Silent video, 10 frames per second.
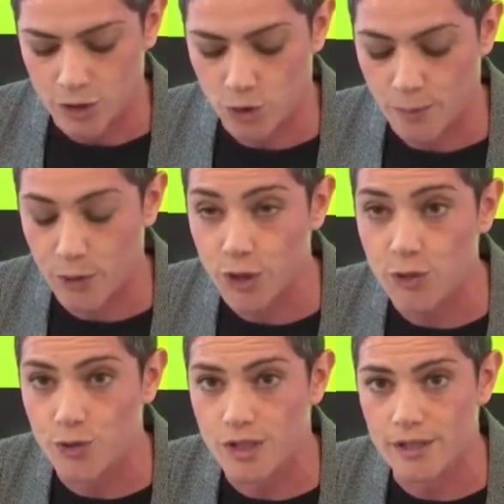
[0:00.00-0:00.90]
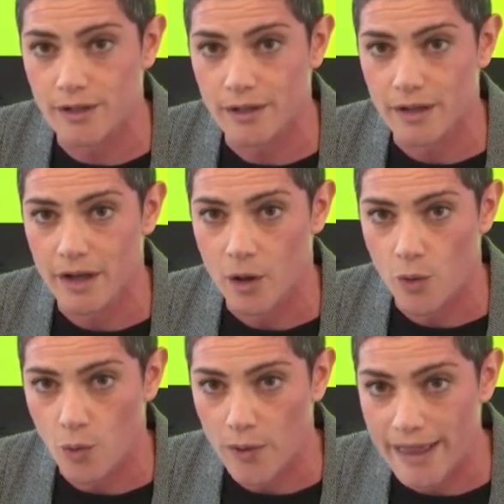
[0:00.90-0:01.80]
to produce
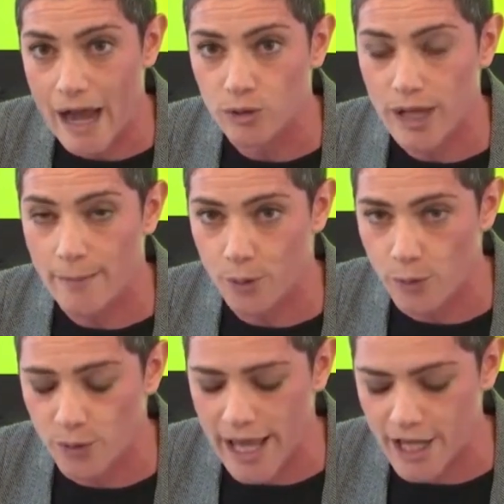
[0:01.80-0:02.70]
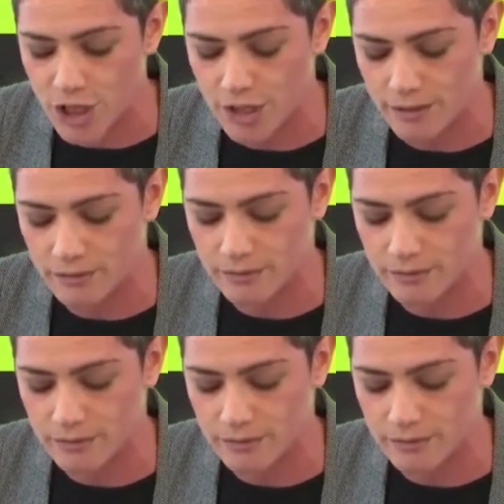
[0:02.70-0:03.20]
without appropriation,